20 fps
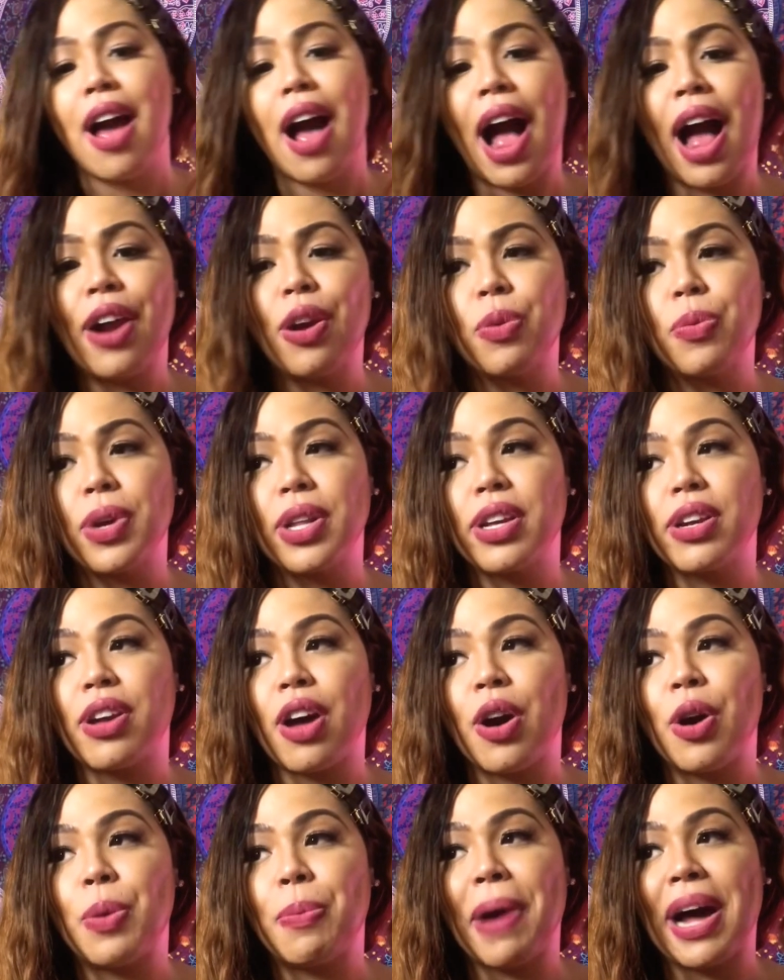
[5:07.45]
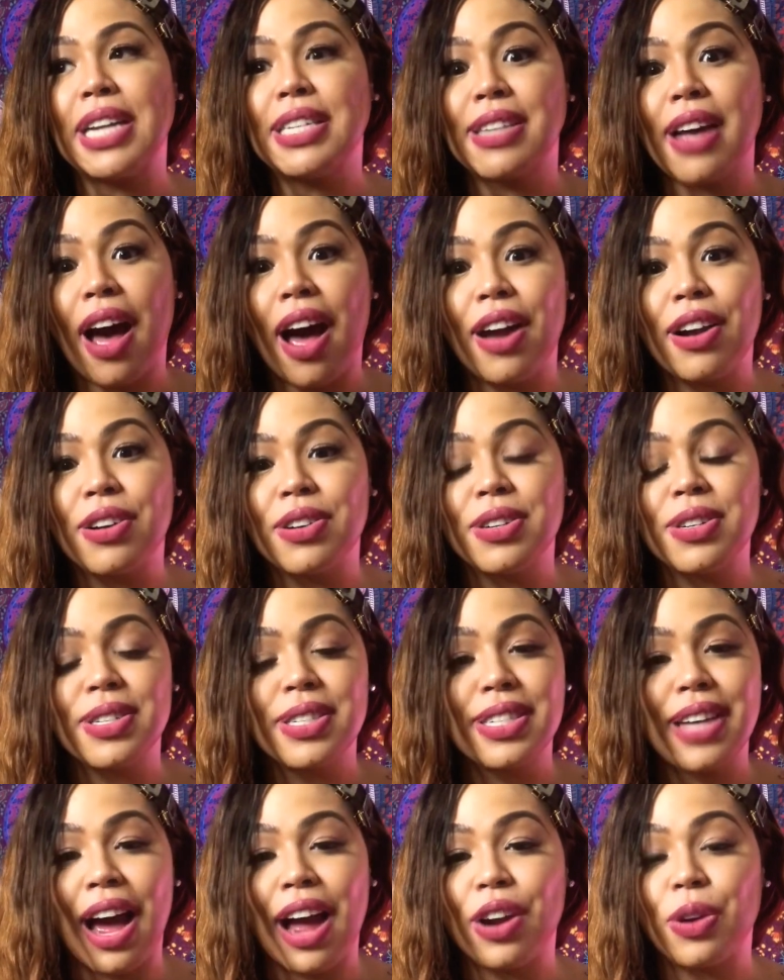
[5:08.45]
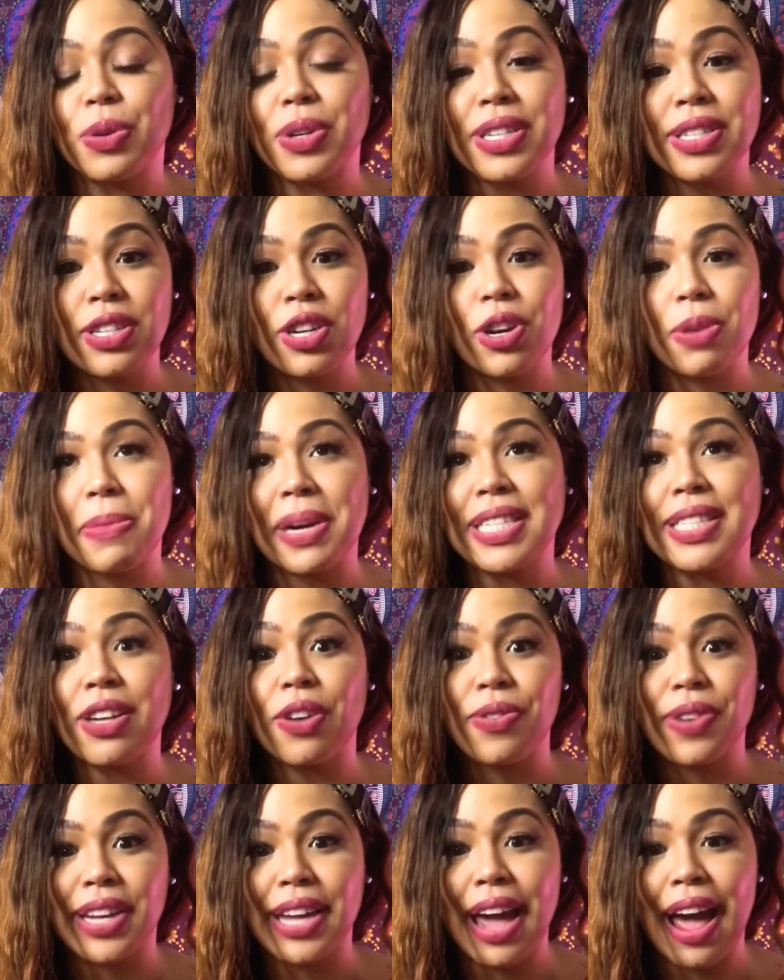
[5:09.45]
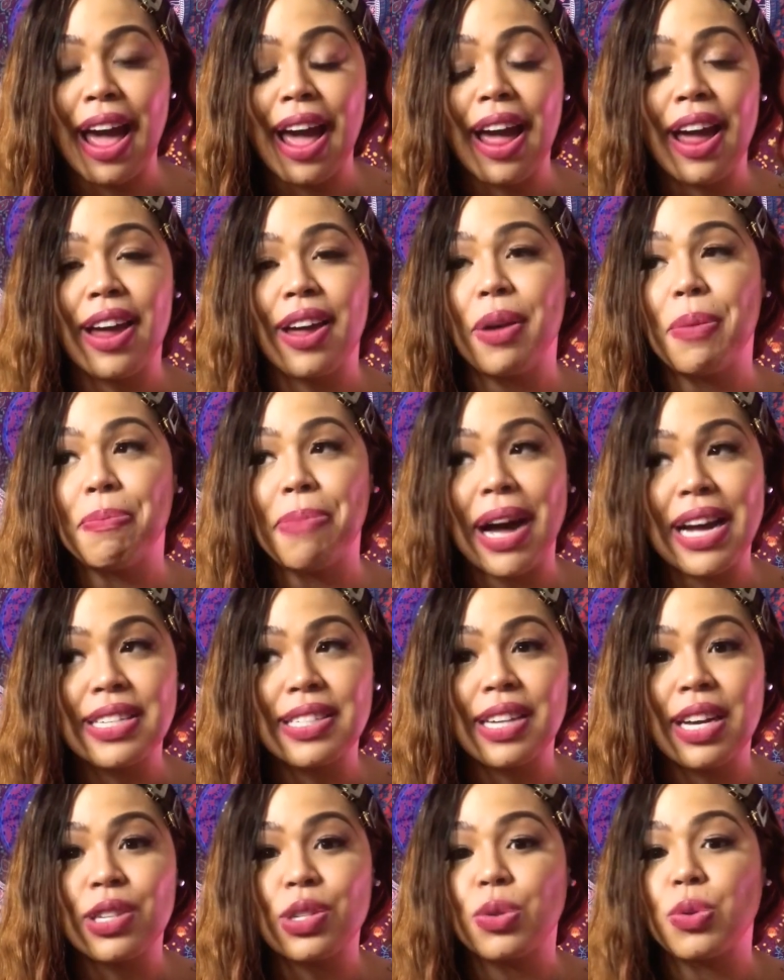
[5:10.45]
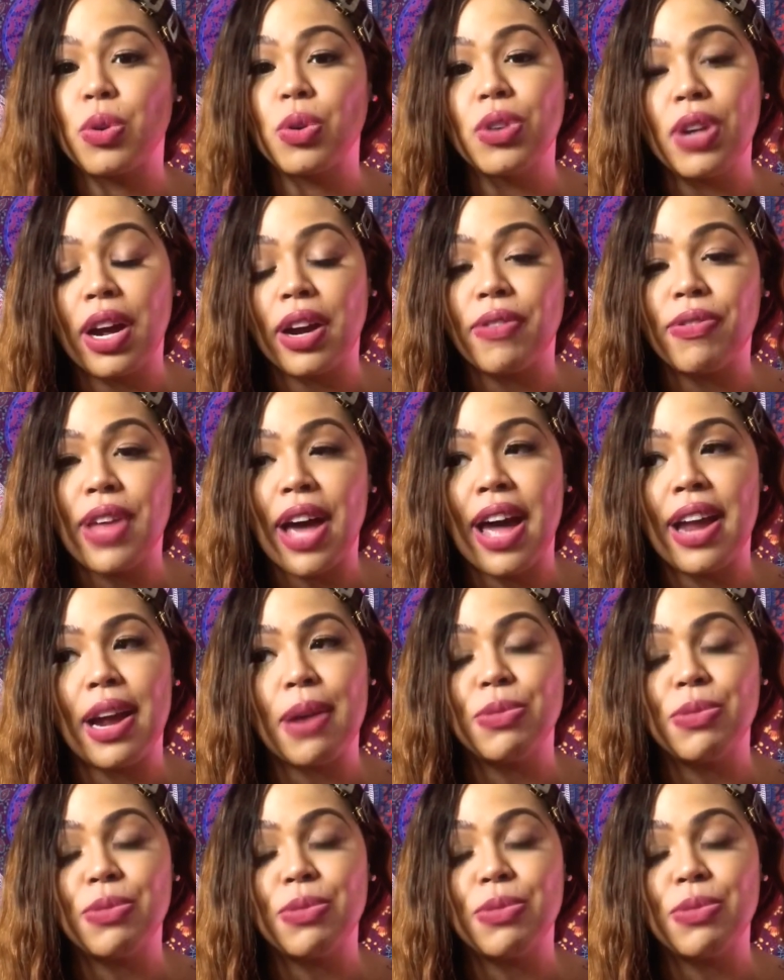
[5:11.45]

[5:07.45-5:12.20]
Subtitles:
I don't really go by titles. I don't consider myself gay, bisexual, none of that.